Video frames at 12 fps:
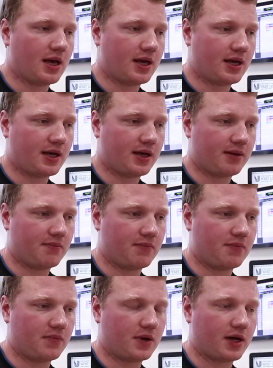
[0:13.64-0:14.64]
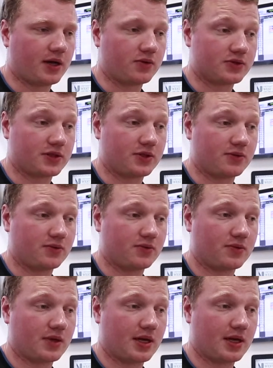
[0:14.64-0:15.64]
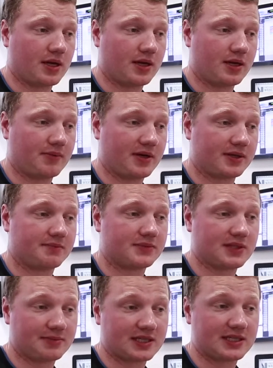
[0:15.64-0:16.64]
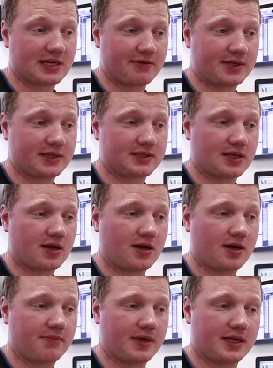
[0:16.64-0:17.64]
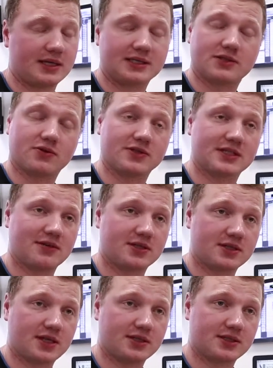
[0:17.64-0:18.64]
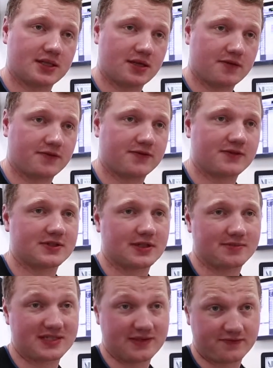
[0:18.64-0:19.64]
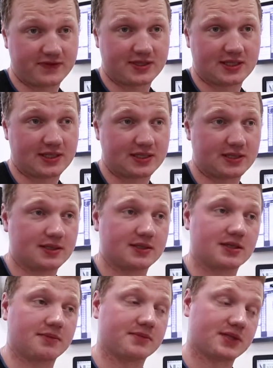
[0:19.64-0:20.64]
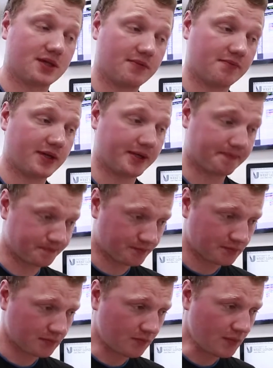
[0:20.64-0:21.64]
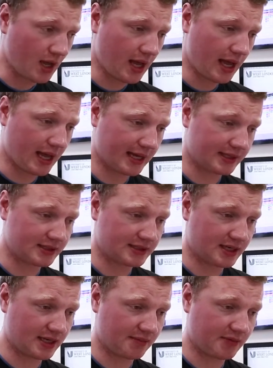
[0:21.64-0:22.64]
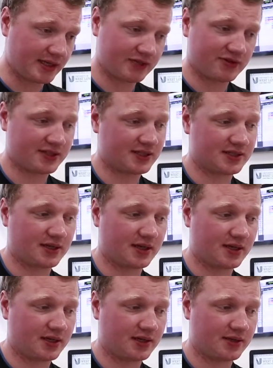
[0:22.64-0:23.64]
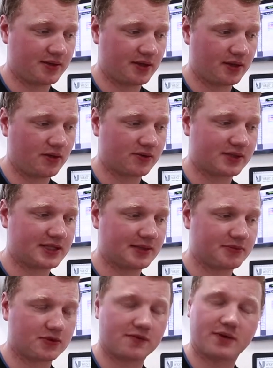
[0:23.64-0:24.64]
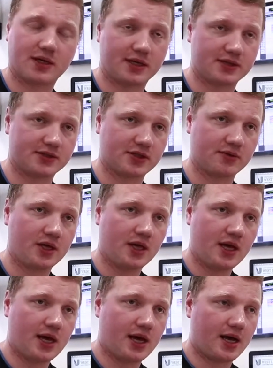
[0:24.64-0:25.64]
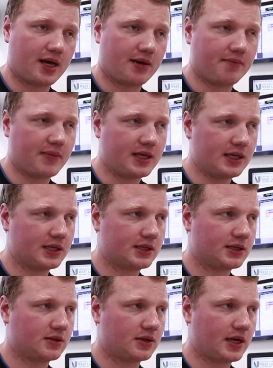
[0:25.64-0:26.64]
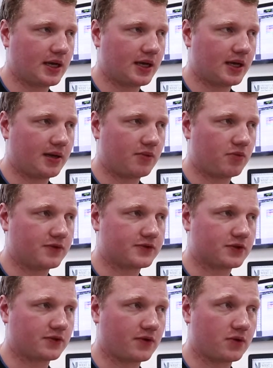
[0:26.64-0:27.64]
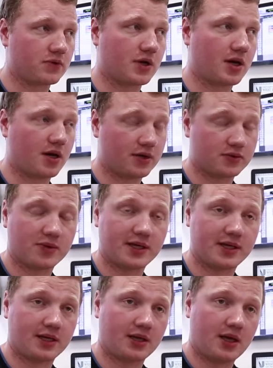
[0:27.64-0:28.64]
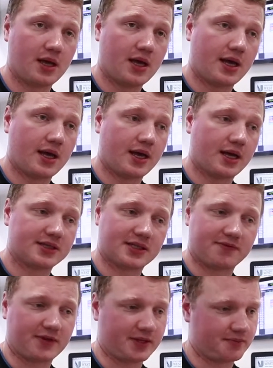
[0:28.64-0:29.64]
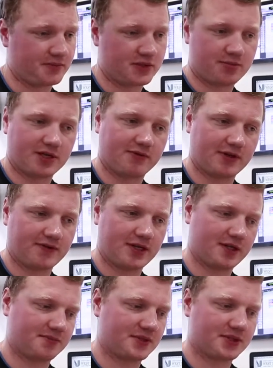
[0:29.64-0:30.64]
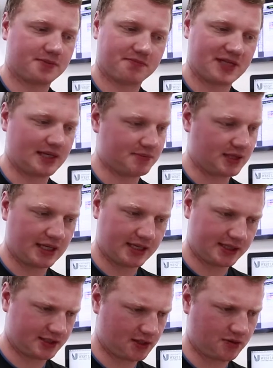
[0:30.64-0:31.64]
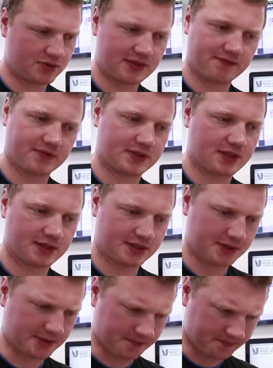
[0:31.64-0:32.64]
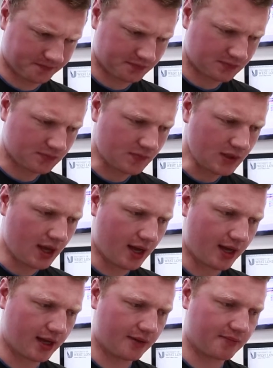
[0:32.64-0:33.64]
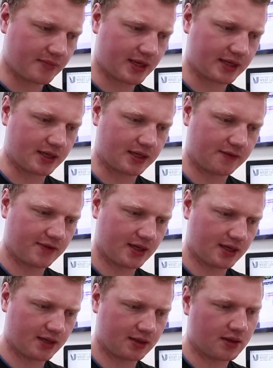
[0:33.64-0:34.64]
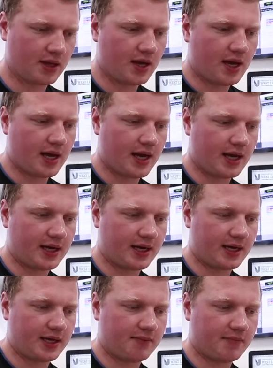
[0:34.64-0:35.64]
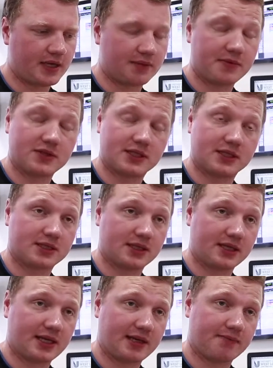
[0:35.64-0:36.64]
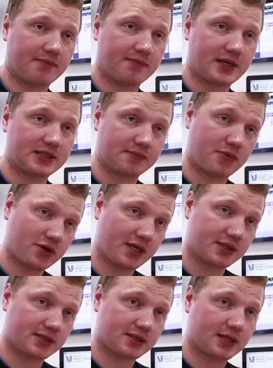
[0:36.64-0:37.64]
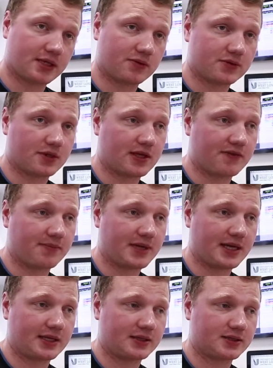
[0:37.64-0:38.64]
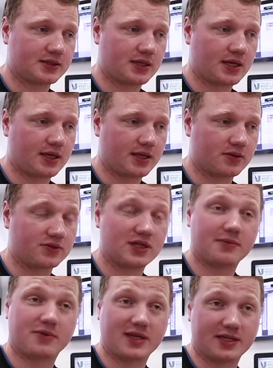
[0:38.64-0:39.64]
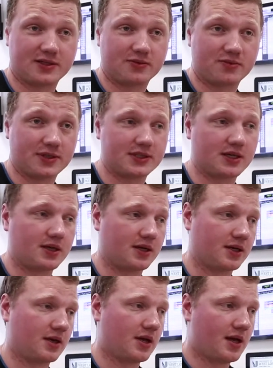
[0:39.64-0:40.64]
Um, I also, uh, my subject areas are mainly sort of sound design stuff, some synthesis, some sampling, and uh, my interests are along the same sort of line. So uh, mainly uh, with sort of old hardware, uh, stuff like spring reverbs, tape delays, old synthesizers, um, that kind of thing. Uh, make music under the name Magic Pockets and also have a band uh, called Heads, which are